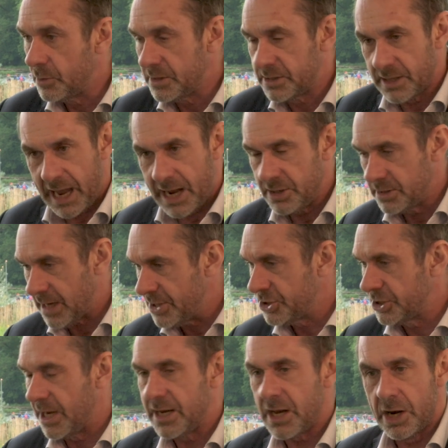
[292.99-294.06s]
we need to
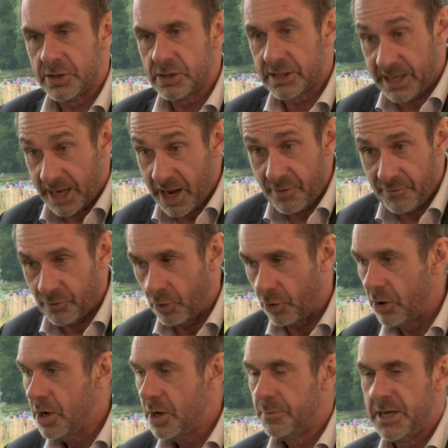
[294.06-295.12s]
educate and care
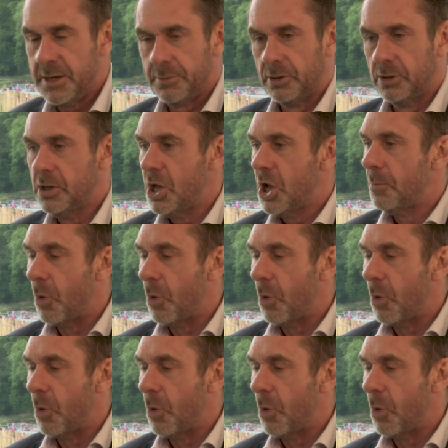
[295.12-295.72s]
for people.